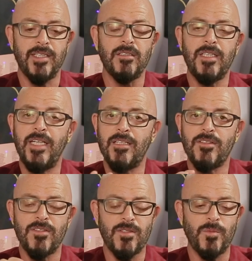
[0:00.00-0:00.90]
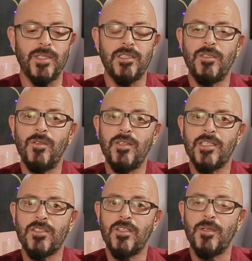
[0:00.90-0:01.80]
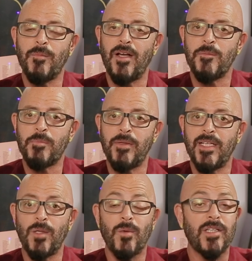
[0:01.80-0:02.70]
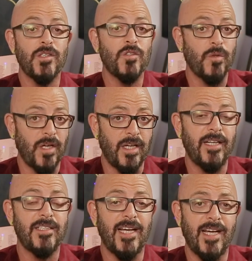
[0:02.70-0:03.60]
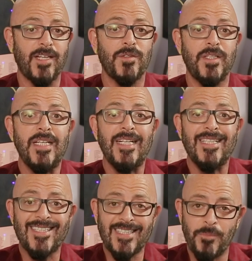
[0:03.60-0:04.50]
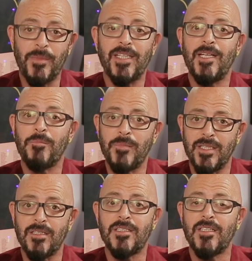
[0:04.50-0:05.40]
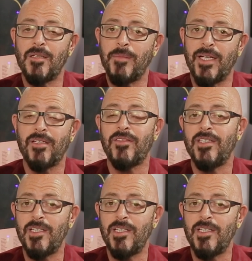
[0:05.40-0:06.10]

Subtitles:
Little kittens will do this to their mom's belly while they're trying to actually stimulate milk to come out of the